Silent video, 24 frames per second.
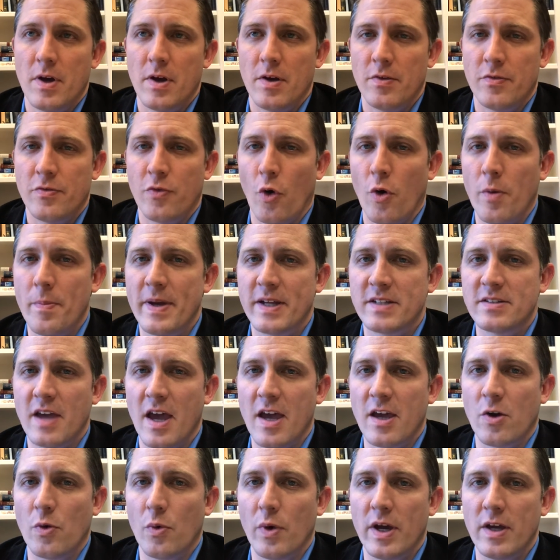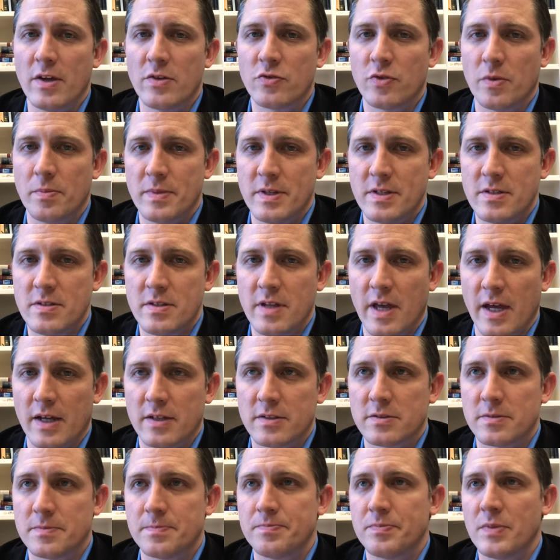4 big takeaways from this
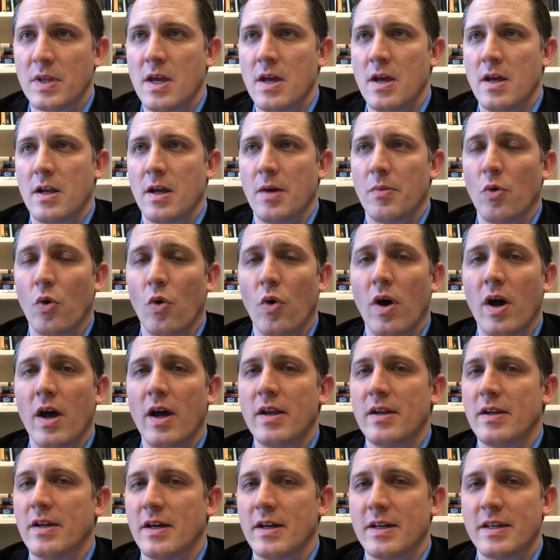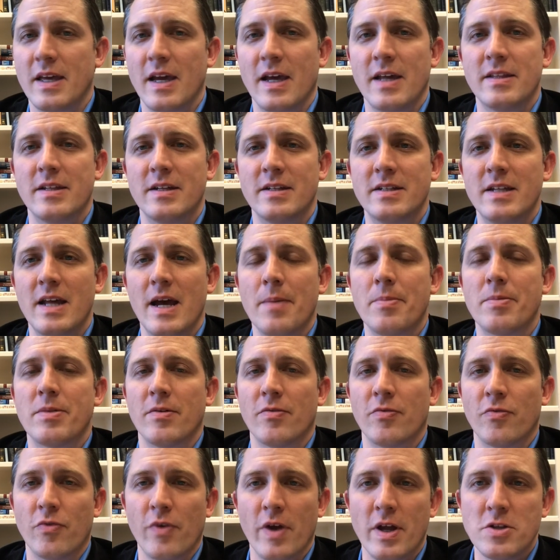text. Number one, again, the depth of
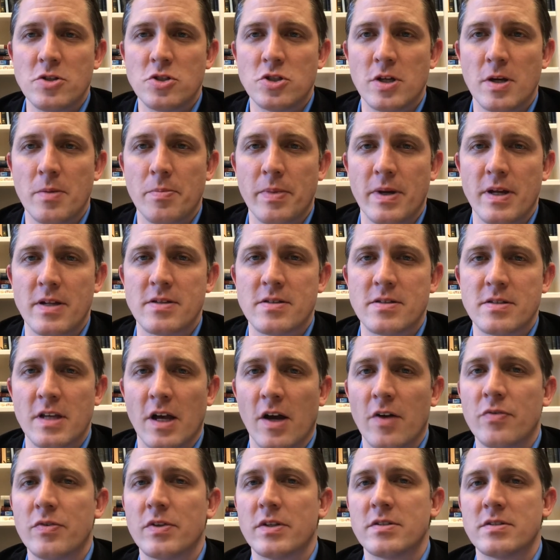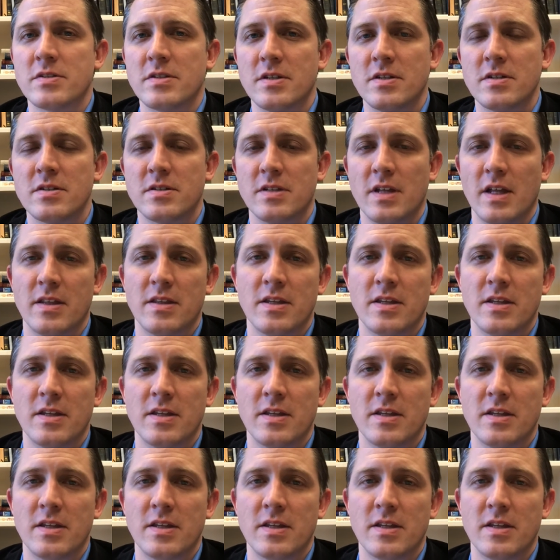friendship and selflessness that